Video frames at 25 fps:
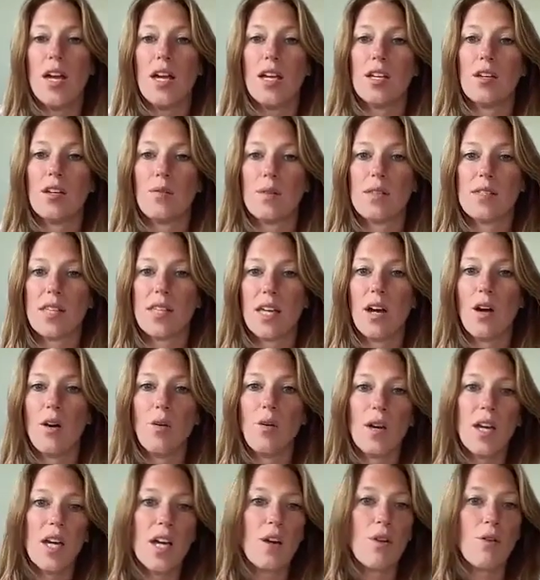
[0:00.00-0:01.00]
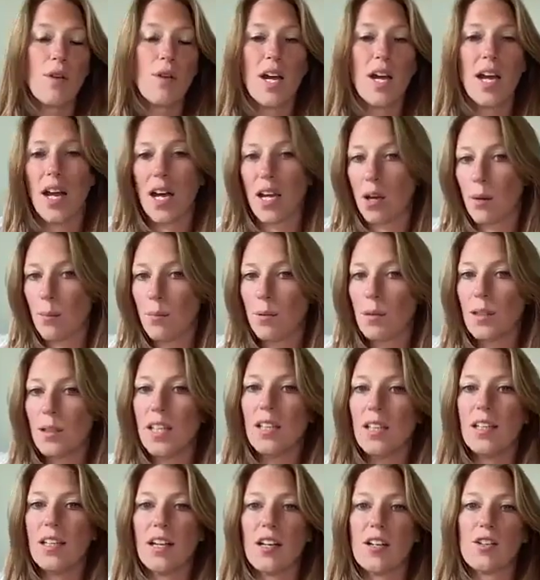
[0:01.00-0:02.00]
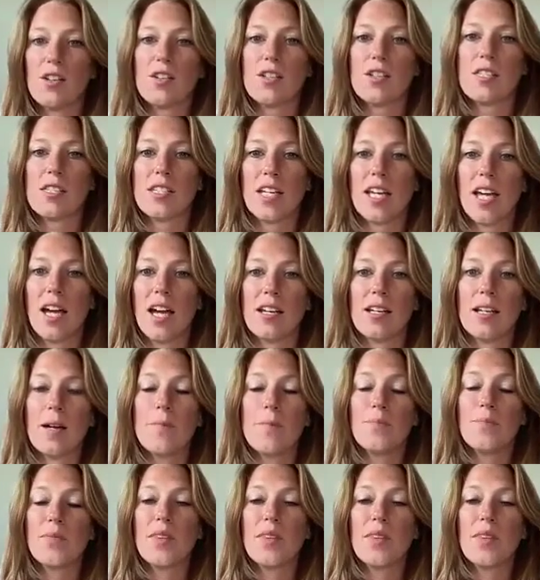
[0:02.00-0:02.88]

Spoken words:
you would say, okay, great. I completely understand.